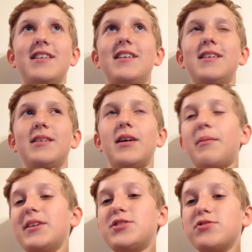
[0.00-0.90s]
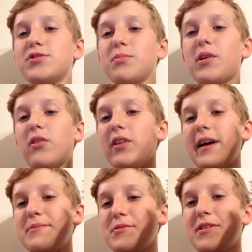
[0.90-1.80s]
Uh, I might do some
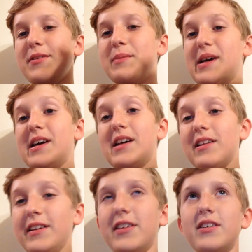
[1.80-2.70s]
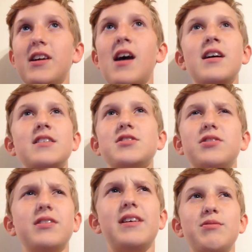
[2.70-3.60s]
collabs with him later.
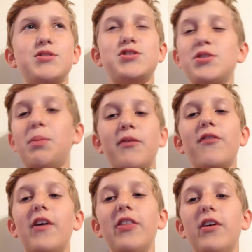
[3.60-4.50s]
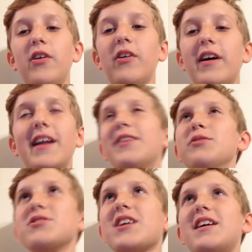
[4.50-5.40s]
So was super fun though, and I
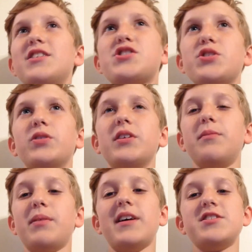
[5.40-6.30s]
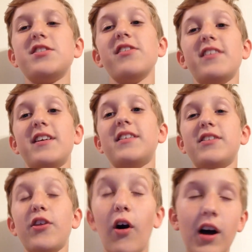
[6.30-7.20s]
know it was kind of short, but I still
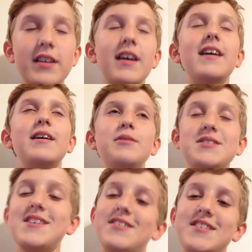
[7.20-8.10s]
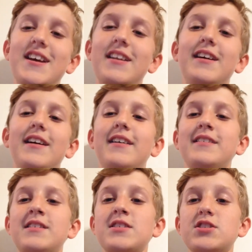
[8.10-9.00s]
think thought it was entertaining.
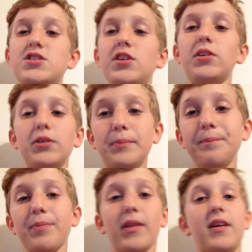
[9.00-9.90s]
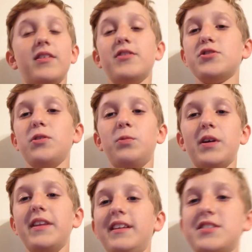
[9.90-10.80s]
So there's only
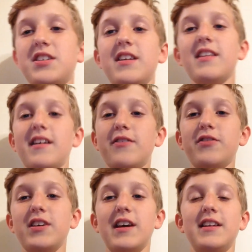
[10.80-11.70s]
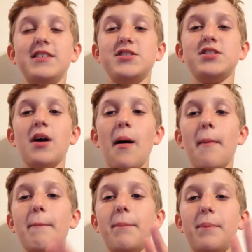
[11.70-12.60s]
one thing to say left, and it's
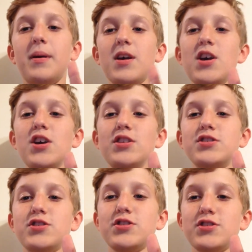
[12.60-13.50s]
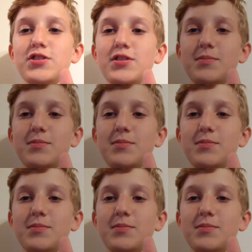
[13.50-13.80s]
peace. peace.